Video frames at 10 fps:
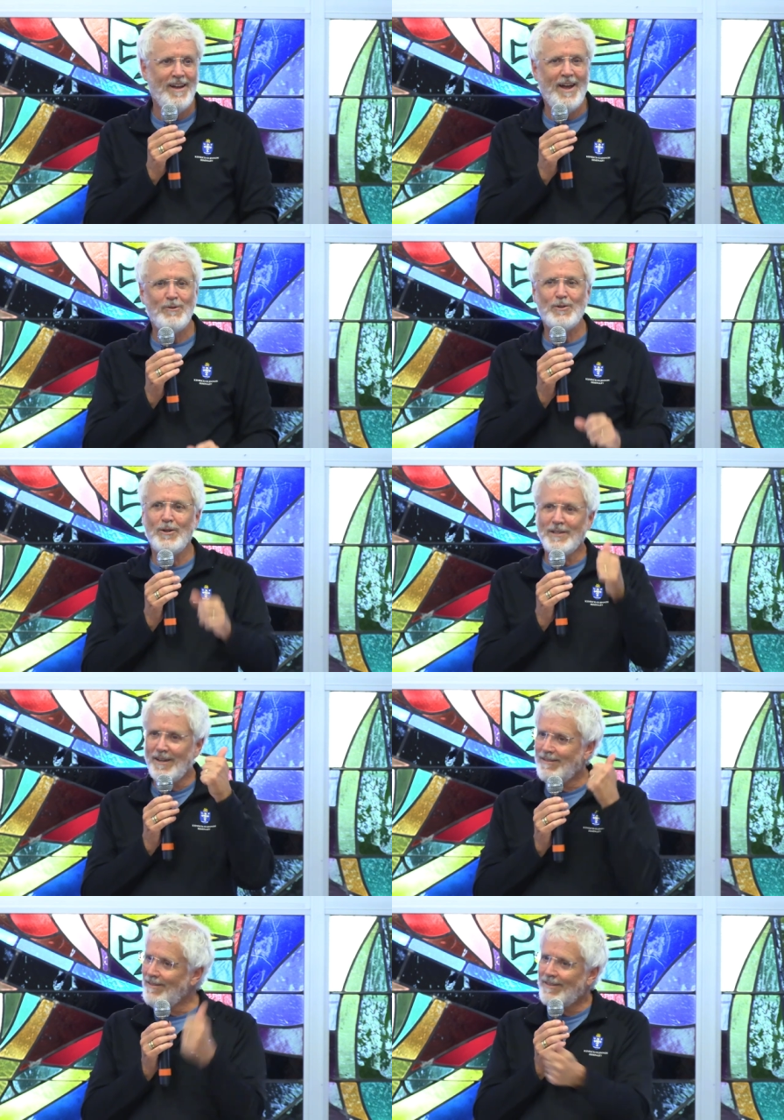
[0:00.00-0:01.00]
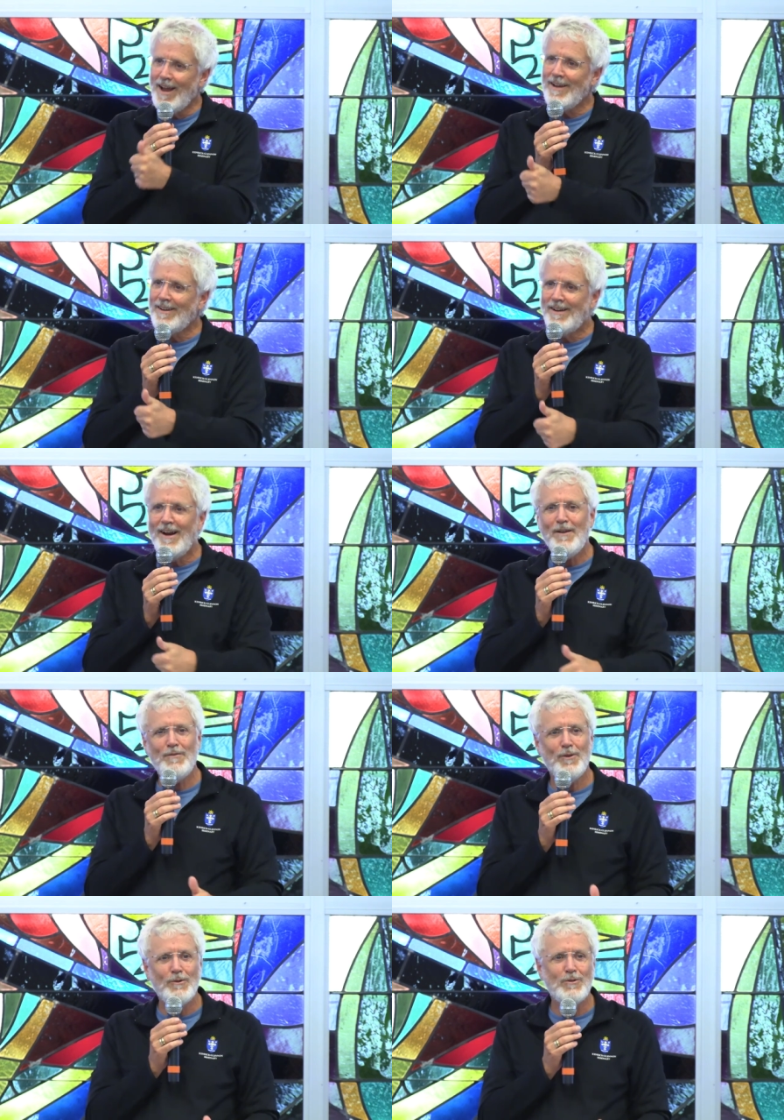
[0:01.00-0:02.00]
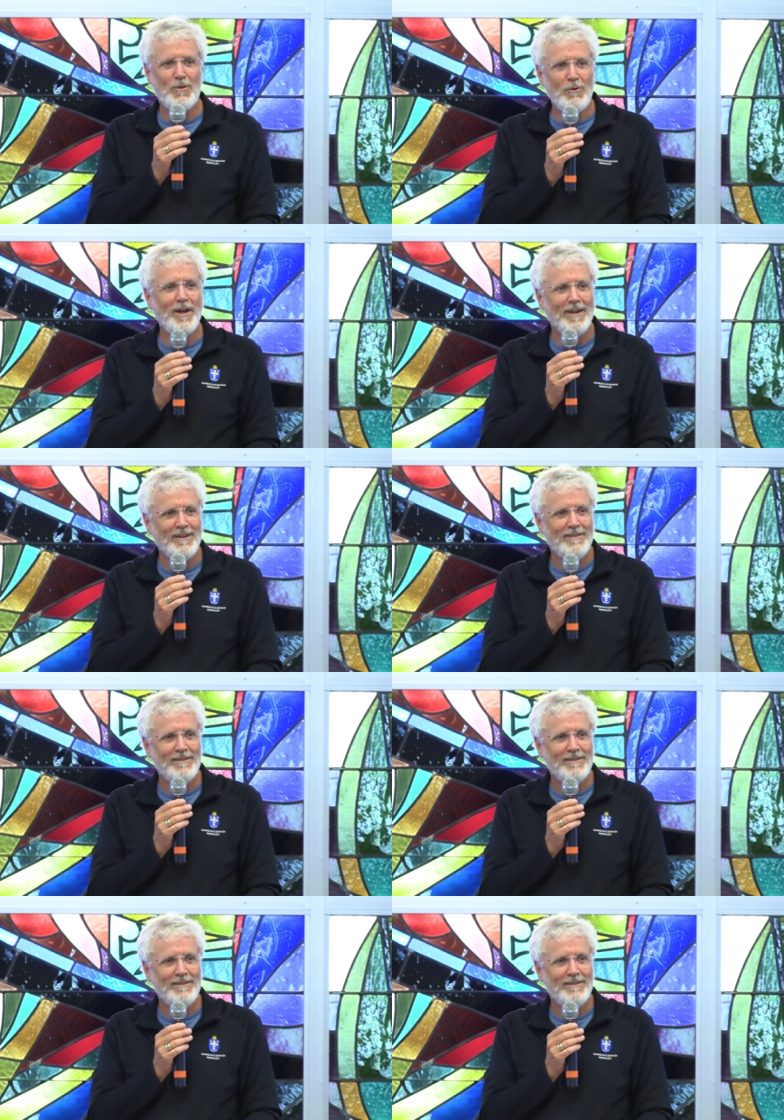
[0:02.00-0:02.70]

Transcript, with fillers: And it was always like, Thank God for those three